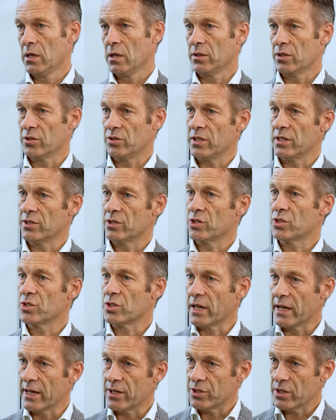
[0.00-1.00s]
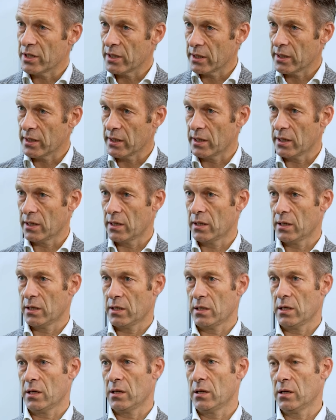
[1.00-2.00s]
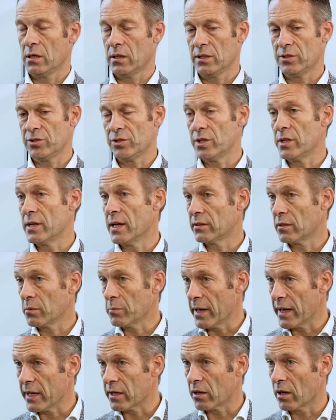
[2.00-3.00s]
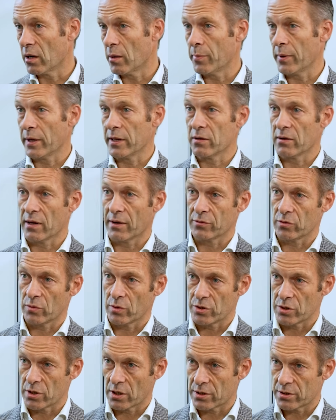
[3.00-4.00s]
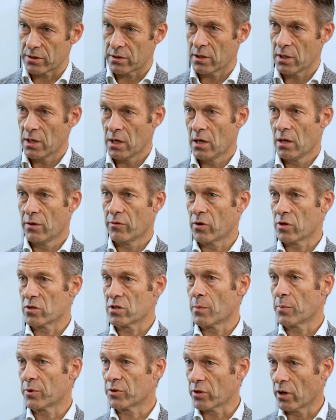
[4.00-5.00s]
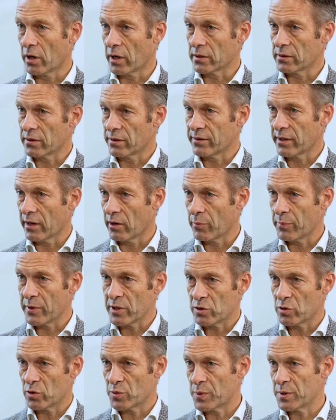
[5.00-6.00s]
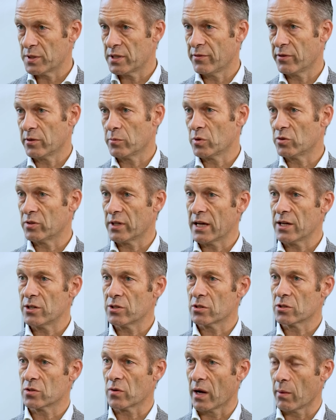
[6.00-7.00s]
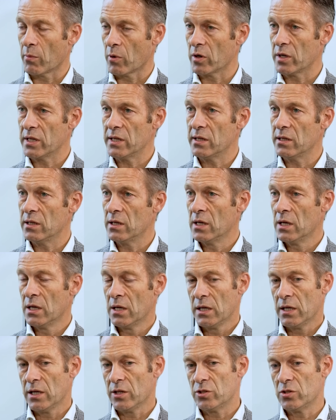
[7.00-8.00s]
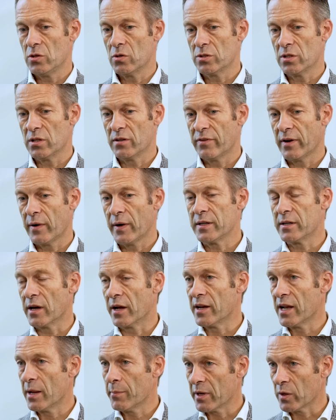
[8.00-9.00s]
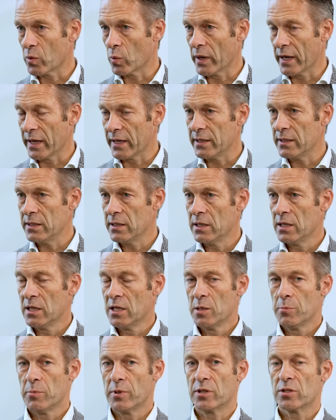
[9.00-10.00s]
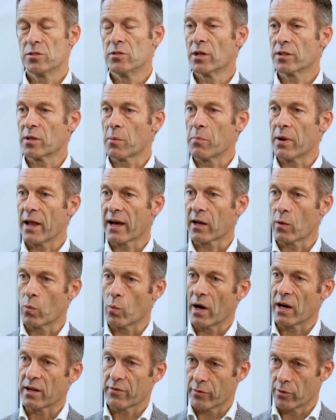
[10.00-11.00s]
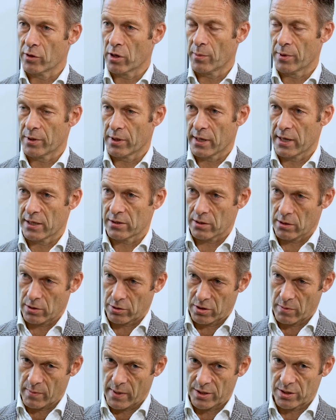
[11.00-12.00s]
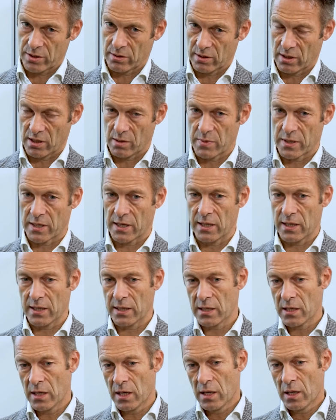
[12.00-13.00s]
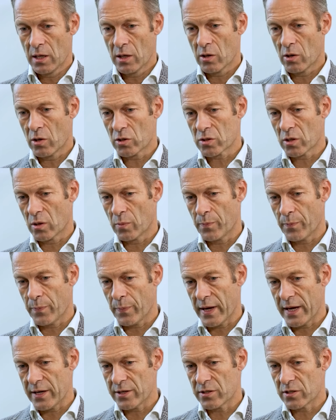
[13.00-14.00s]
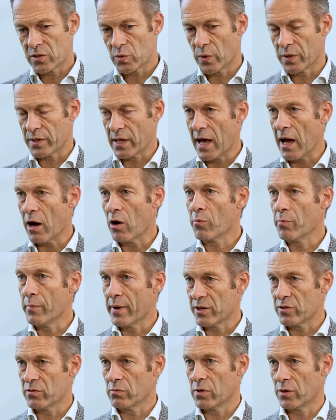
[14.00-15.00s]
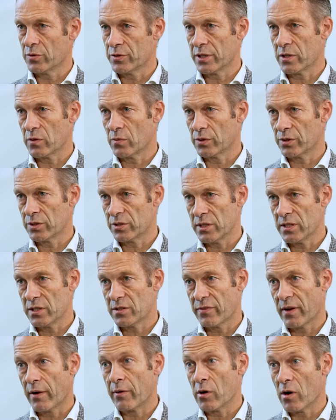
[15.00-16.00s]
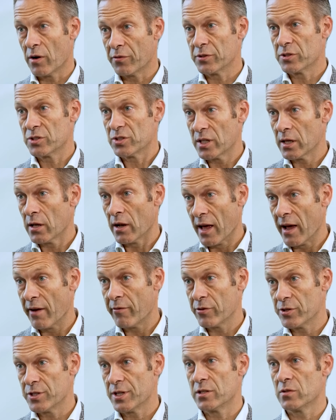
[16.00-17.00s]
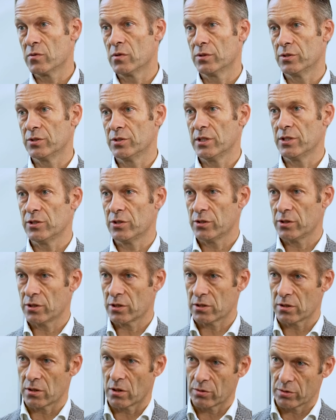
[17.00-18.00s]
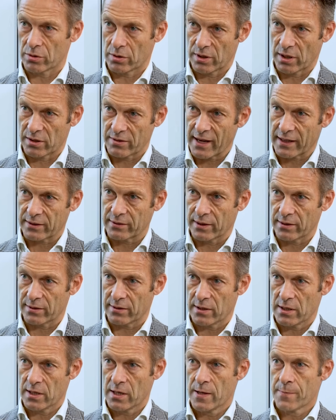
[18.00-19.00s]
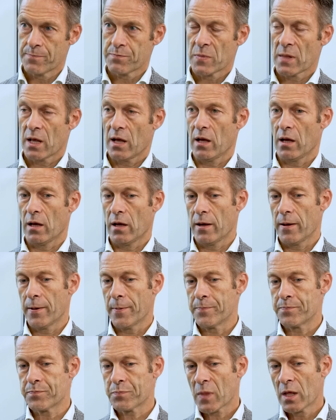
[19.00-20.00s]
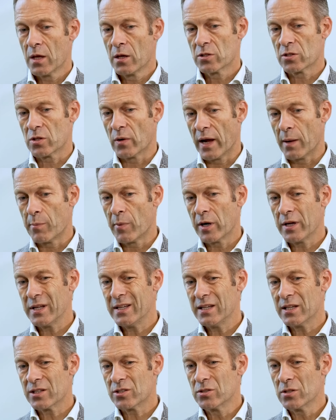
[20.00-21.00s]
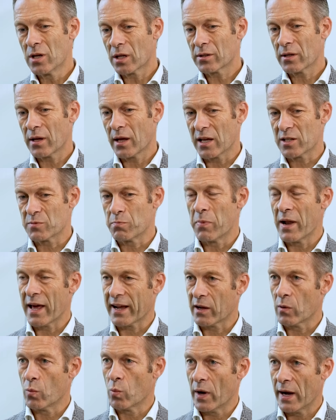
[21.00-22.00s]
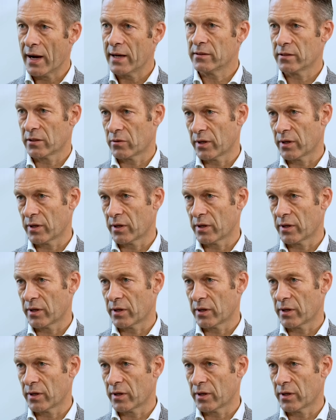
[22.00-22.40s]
disease is changing uh, uh, its genetic makeup, and you have to adjust, for example, targeted therapies to specific mutations. So MRD is used in a very dynamic way, but it's not a black and white phenomenon. As I also mentioned in the beginning, also patients without measurable residual disease very often still have residual disease. You just don't detect it. Um, so MRD is not as black and white a